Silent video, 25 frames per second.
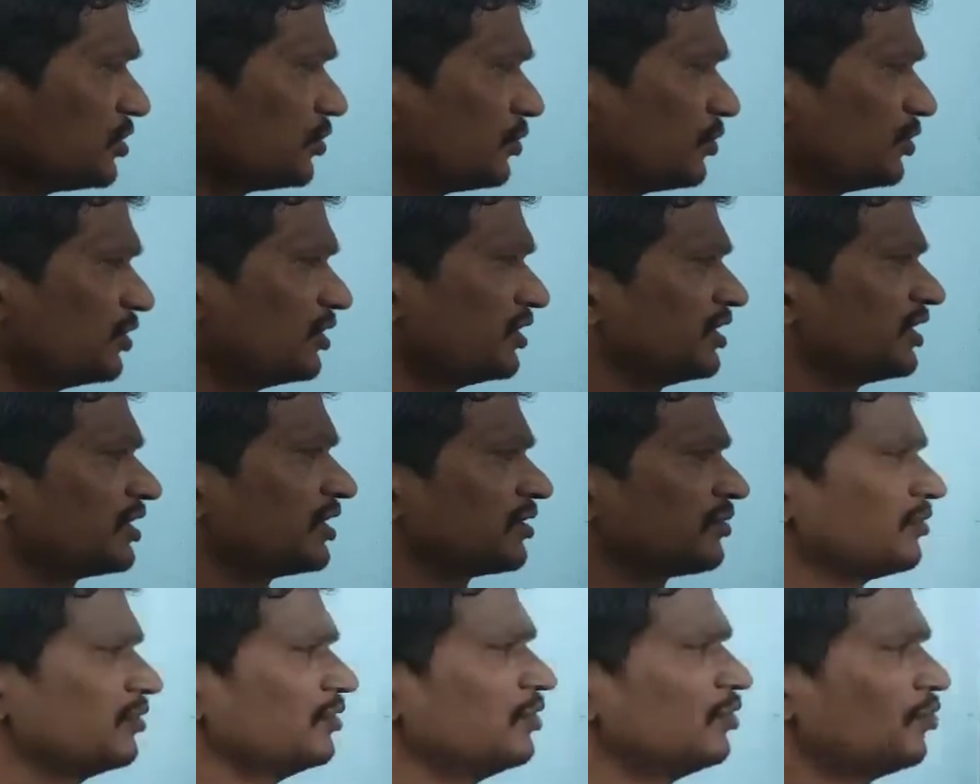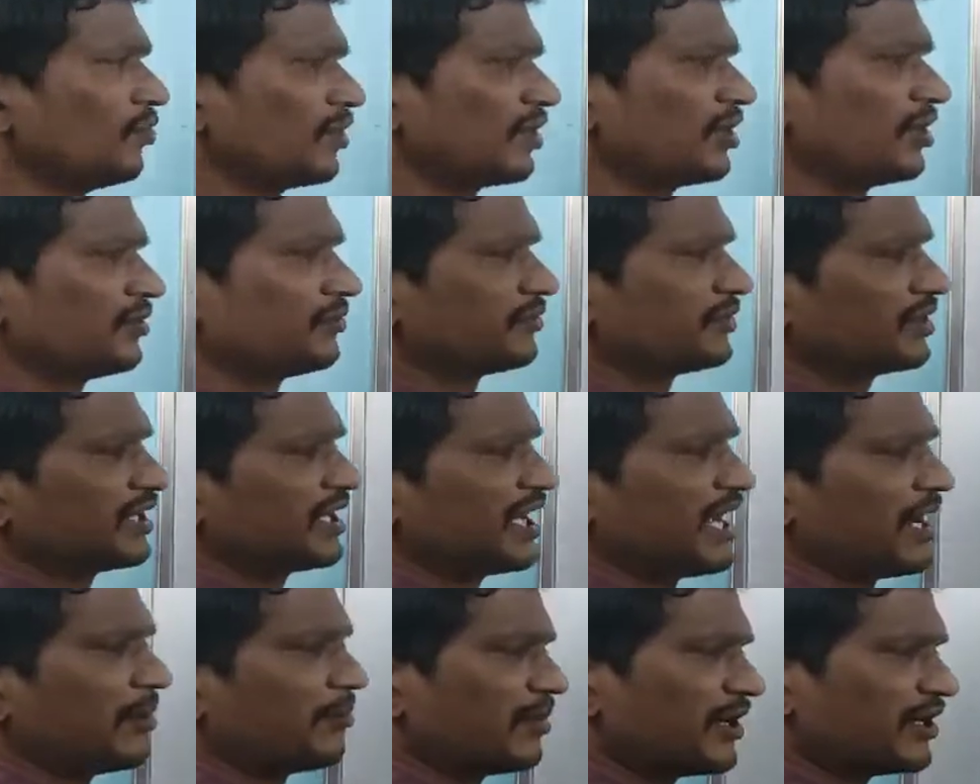So here one of
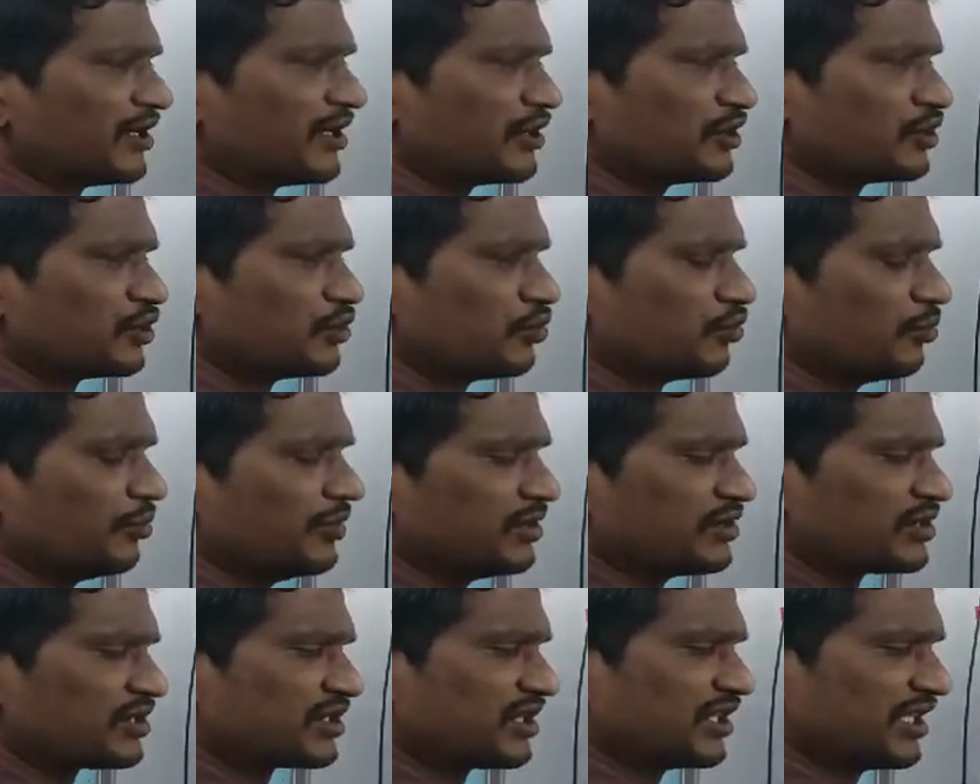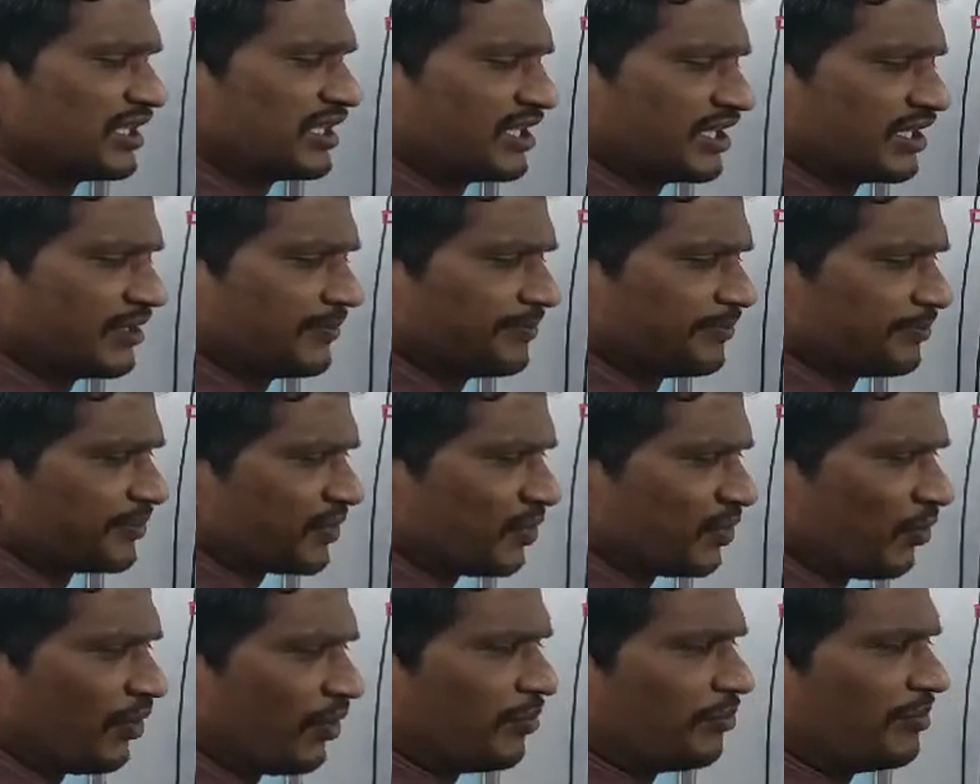the capillary tube is taken,
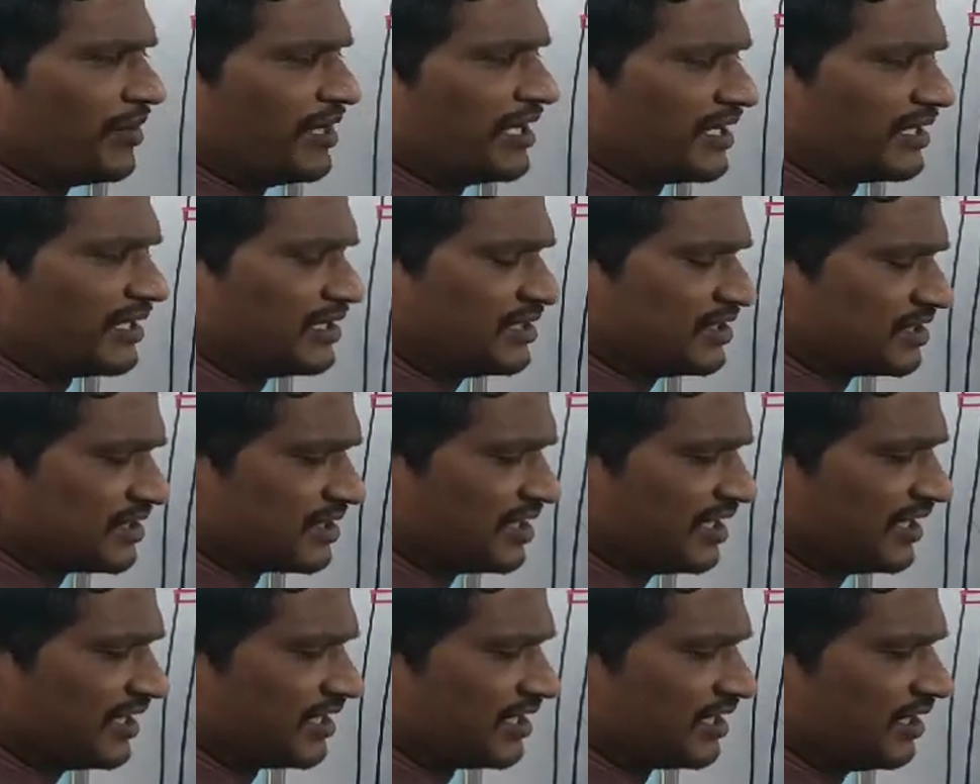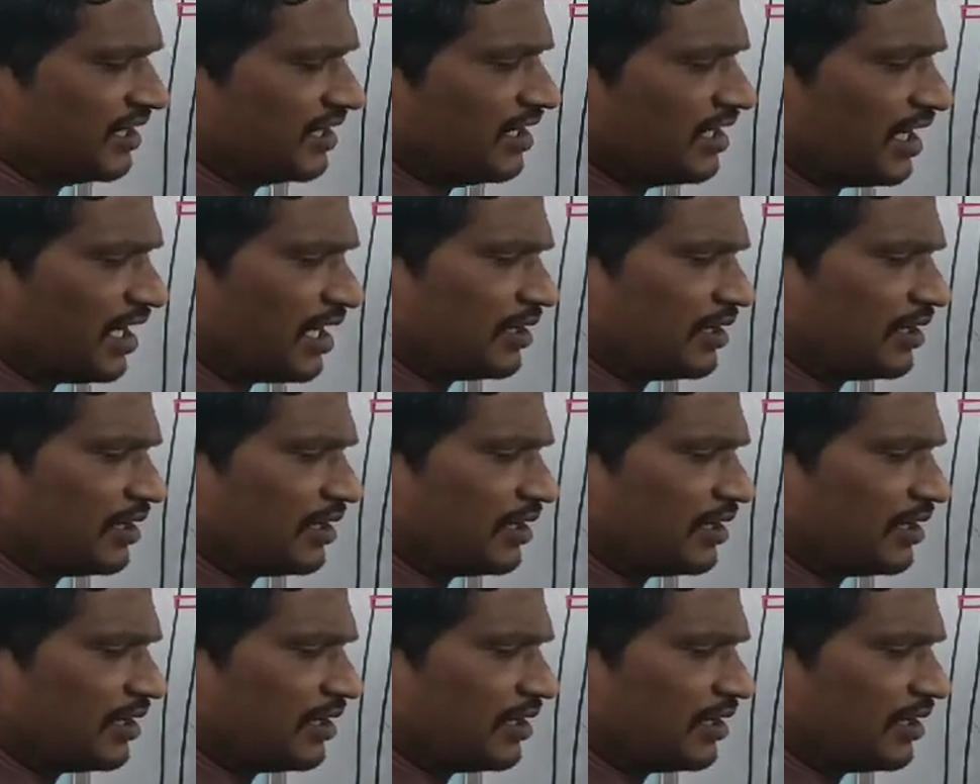one beaker is there,